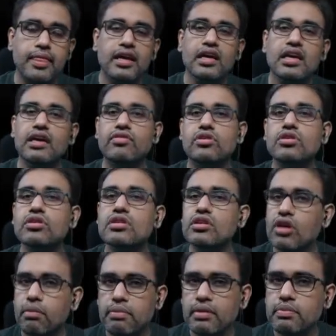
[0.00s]
If you go to the
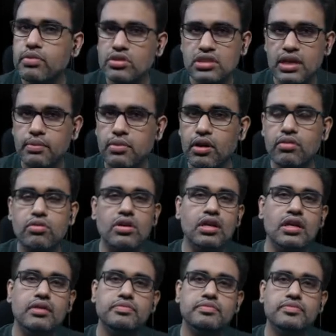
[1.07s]
topic posterior abdominal wall,
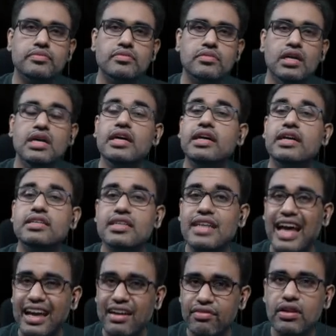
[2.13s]
there's a
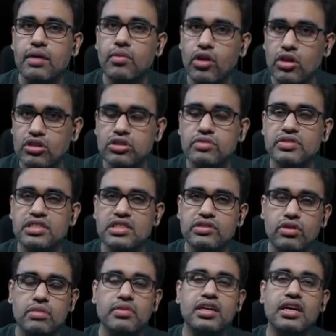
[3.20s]
diaphragm also which is
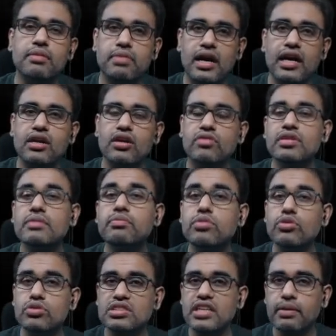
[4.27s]
forming a part of the
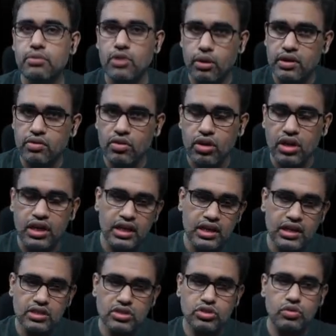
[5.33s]
posterior abdominal wall.
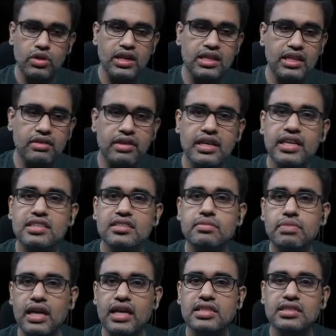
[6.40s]
So what are the various
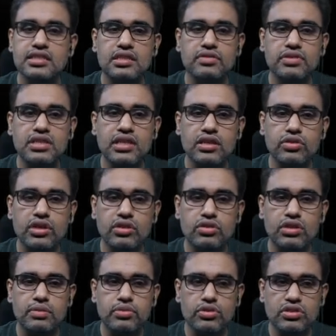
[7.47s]
branches which are going to the
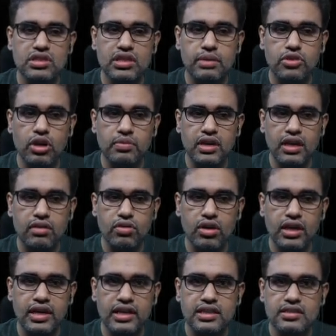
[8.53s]
posterior abdominal wall?
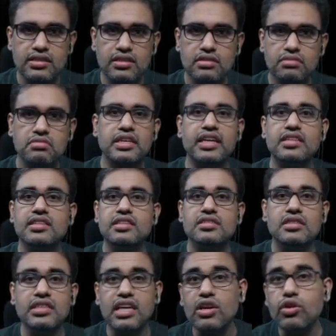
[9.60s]
Let us take this
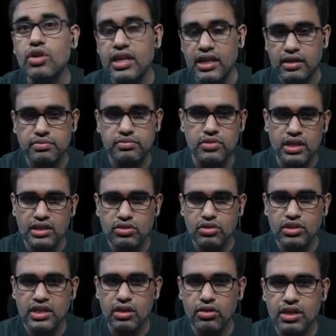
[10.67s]
yellow color. Okay, so
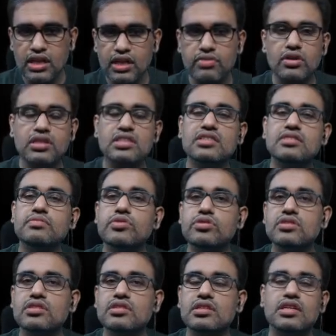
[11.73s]
yellow color for this
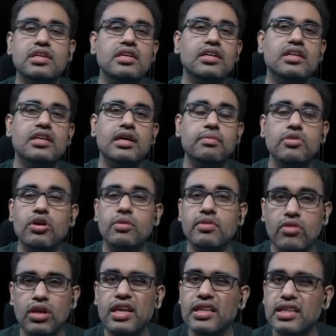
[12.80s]
posterior abdominal
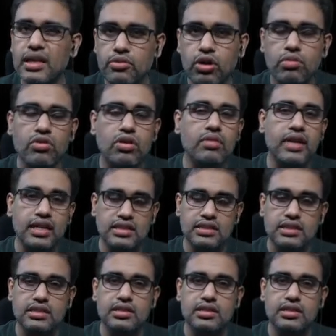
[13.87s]
wall and the abdominal branches.